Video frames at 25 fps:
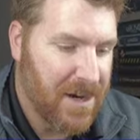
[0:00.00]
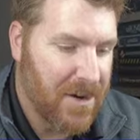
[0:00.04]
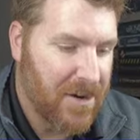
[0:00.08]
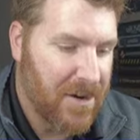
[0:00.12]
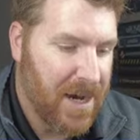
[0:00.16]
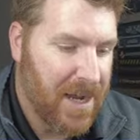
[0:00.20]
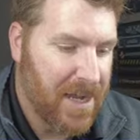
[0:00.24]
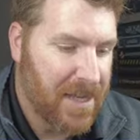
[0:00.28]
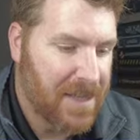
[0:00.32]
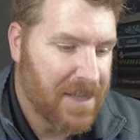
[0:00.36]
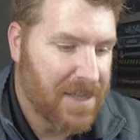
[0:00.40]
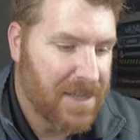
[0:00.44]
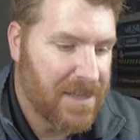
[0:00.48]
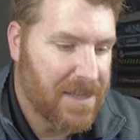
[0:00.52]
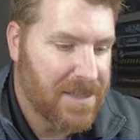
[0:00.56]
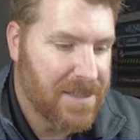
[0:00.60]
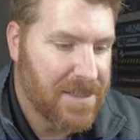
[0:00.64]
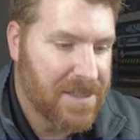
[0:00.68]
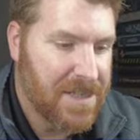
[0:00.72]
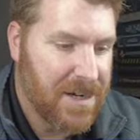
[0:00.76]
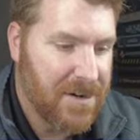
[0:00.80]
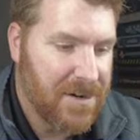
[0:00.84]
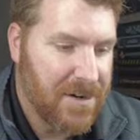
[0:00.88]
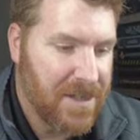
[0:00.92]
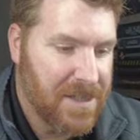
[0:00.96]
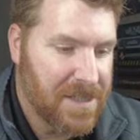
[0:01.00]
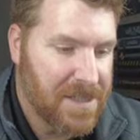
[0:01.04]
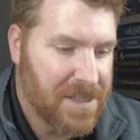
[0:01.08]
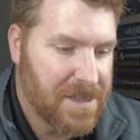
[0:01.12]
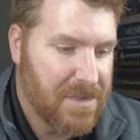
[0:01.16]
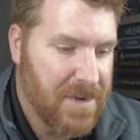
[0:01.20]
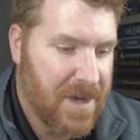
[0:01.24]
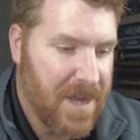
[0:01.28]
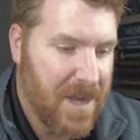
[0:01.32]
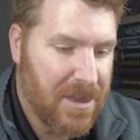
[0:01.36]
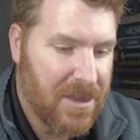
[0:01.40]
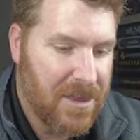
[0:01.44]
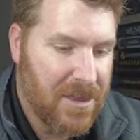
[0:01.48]
All right, Za'Darius
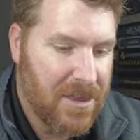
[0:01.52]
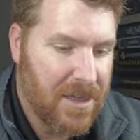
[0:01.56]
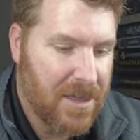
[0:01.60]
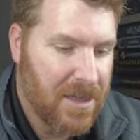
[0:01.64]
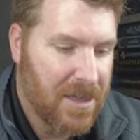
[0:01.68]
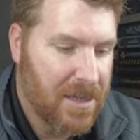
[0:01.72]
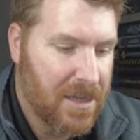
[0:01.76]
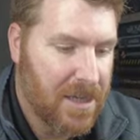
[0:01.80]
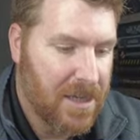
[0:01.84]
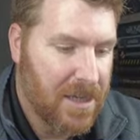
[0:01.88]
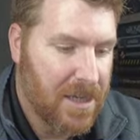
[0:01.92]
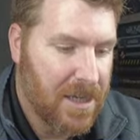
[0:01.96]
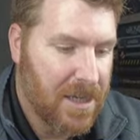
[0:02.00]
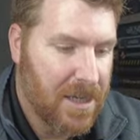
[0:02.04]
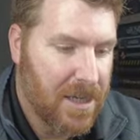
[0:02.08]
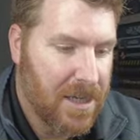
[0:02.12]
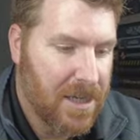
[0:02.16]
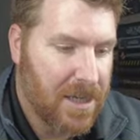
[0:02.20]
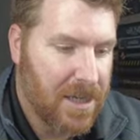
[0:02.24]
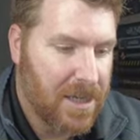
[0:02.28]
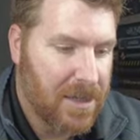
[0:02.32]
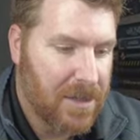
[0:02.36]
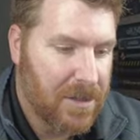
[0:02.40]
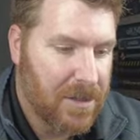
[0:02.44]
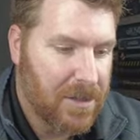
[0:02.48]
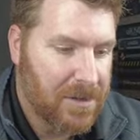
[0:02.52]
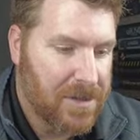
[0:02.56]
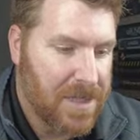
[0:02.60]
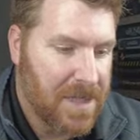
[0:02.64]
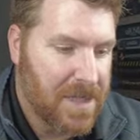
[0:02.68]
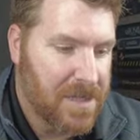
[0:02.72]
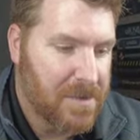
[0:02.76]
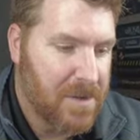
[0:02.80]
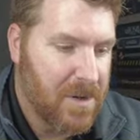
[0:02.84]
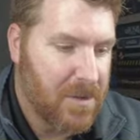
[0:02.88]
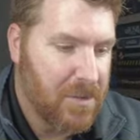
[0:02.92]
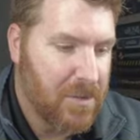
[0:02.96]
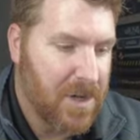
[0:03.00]
Smith. Little
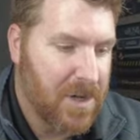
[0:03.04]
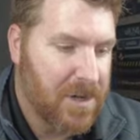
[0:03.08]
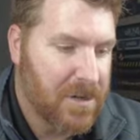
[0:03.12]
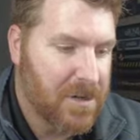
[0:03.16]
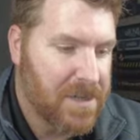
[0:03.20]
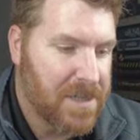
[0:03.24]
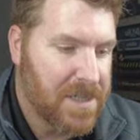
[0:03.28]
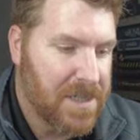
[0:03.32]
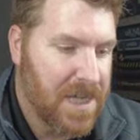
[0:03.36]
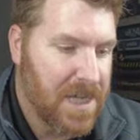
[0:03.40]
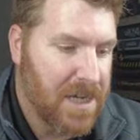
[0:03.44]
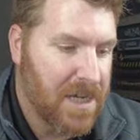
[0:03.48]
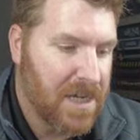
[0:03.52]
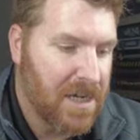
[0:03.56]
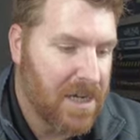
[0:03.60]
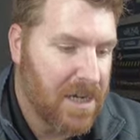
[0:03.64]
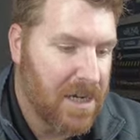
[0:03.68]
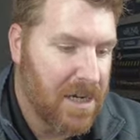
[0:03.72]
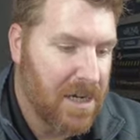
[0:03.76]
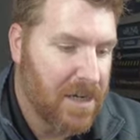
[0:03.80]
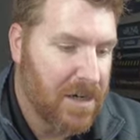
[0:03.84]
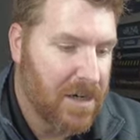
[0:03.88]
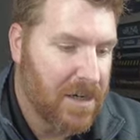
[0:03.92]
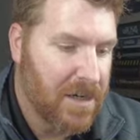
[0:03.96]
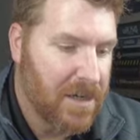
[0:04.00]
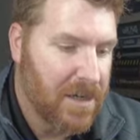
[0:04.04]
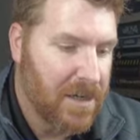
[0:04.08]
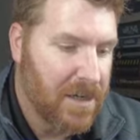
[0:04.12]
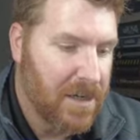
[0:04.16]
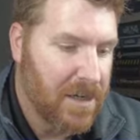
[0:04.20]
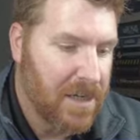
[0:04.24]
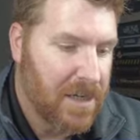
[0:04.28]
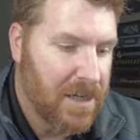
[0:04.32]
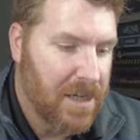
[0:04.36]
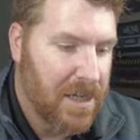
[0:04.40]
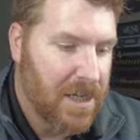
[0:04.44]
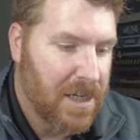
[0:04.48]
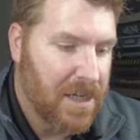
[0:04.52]
Desmond Ridder second year.
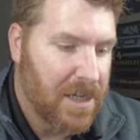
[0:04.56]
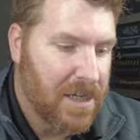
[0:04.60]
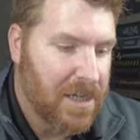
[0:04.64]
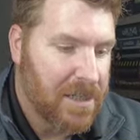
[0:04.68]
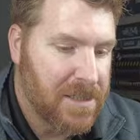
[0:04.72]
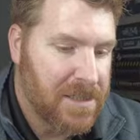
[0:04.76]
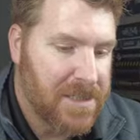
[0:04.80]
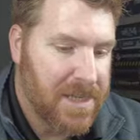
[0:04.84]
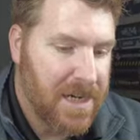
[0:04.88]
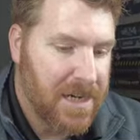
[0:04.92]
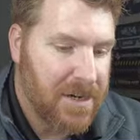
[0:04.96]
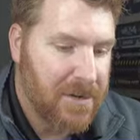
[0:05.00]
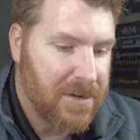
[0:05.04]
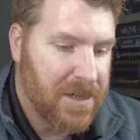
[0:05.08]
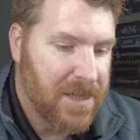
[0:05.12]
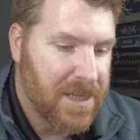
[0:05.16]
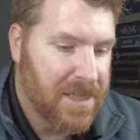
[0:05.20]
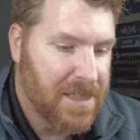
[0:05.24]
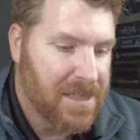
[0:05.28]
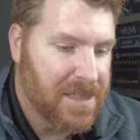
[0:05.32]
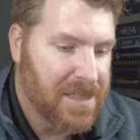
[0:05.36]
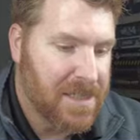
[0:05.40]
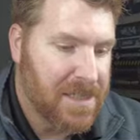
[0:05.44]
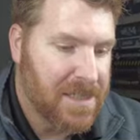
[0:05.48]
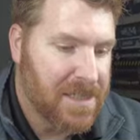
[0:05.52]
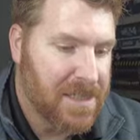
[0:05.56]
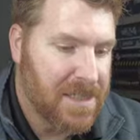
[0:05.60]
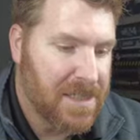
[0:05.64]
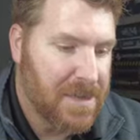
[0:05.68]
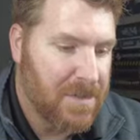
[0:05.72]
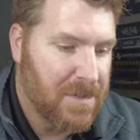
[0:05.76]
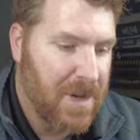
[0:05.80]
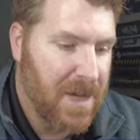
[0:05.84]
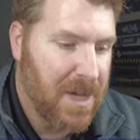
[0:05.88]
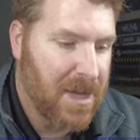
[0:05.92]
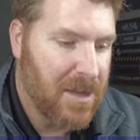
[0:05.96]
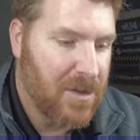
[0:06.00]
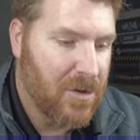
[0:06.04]
Darius
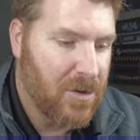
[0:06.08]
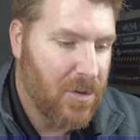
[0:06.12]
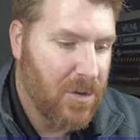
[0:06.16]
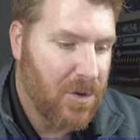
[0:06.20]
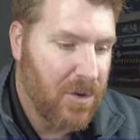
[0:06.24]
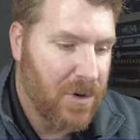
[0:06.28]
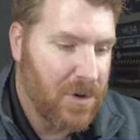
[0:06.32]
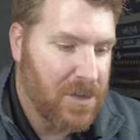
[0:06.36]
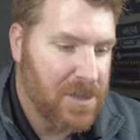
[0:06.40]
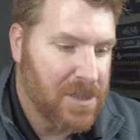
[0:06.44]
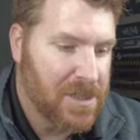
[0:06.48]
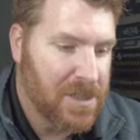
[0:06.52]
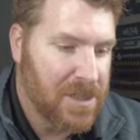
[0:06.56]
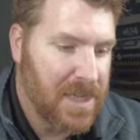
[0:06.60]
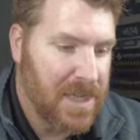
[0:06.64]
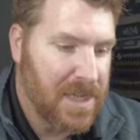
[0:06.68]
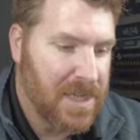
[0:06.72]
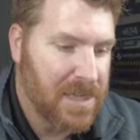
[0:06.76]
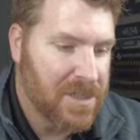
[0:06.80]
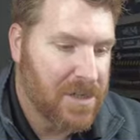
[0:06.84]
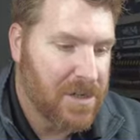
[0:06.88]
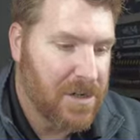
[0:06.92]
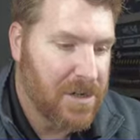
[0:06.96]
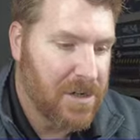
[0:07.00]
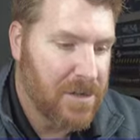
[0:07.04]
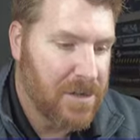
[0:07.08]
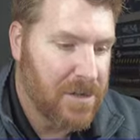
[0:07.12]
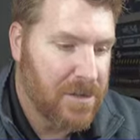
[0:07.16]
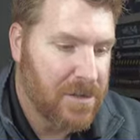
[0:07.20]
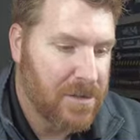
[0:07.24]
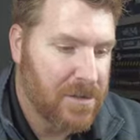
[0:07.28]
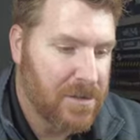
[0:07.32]
Smith, orange laser.